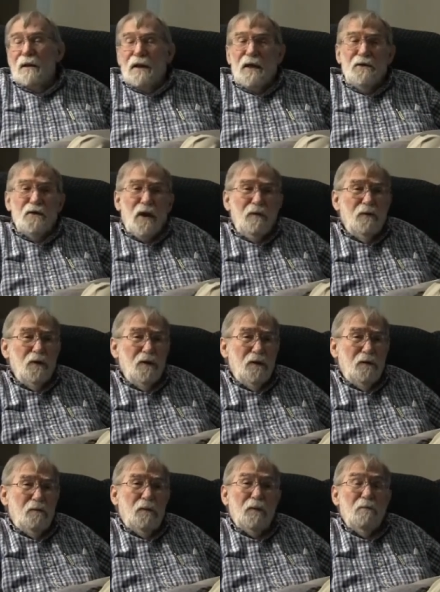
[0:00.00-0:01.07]
case
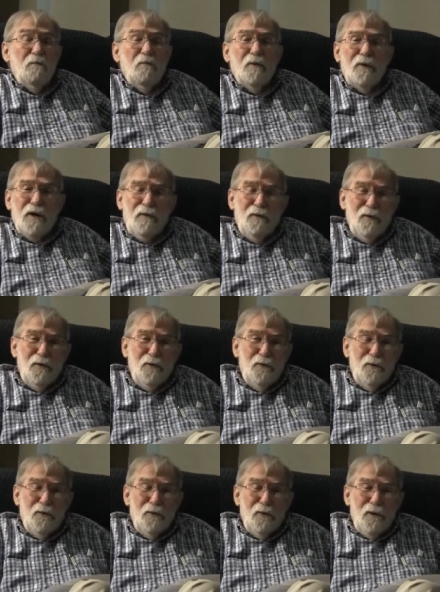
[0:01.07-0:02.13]
officers, never
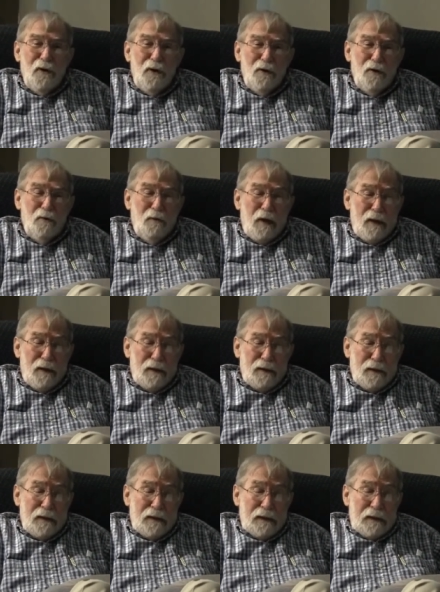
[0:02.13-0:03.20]
spies.